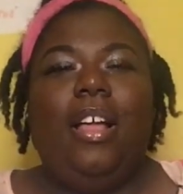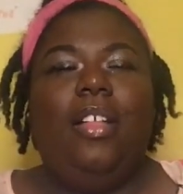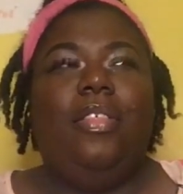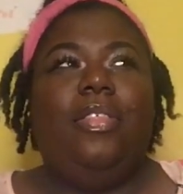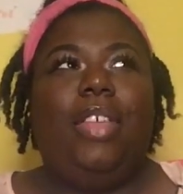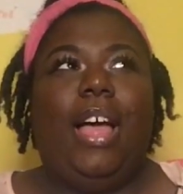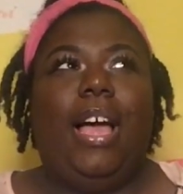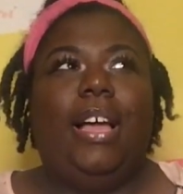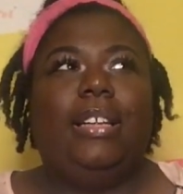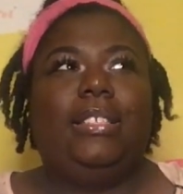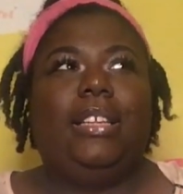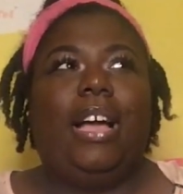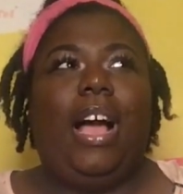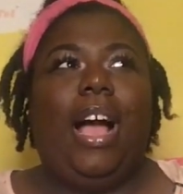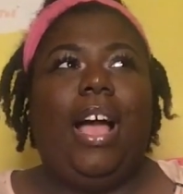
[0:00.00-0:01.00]
that
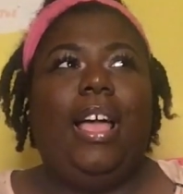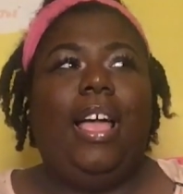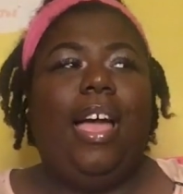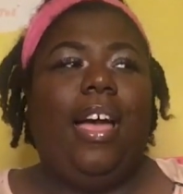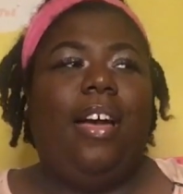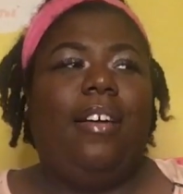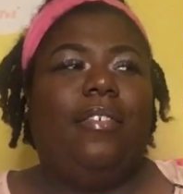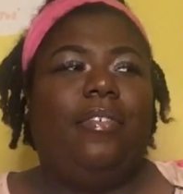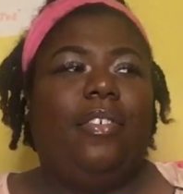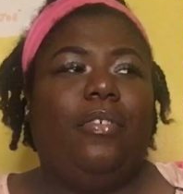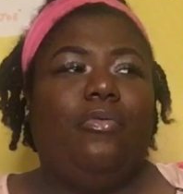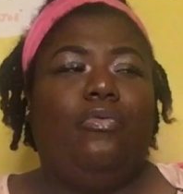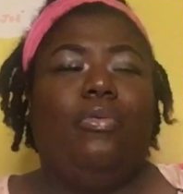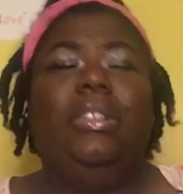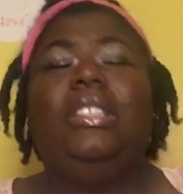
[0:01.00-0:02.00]
I have
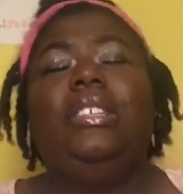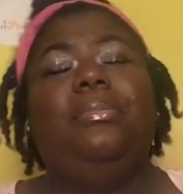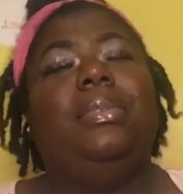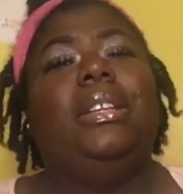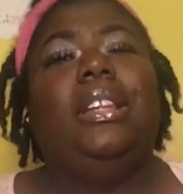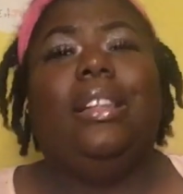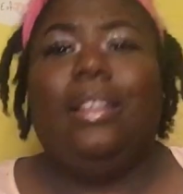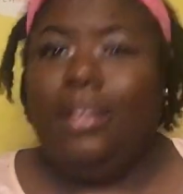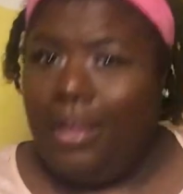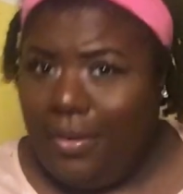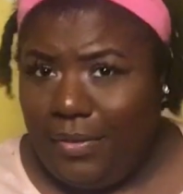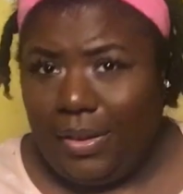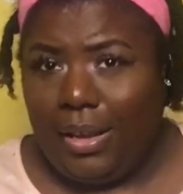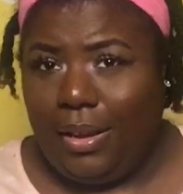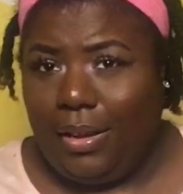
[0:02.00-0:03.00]
really been
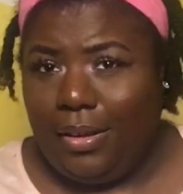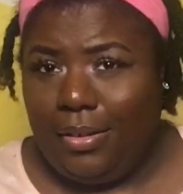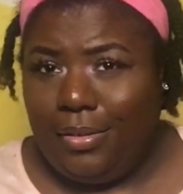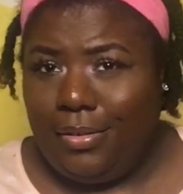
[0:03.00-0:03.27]
loving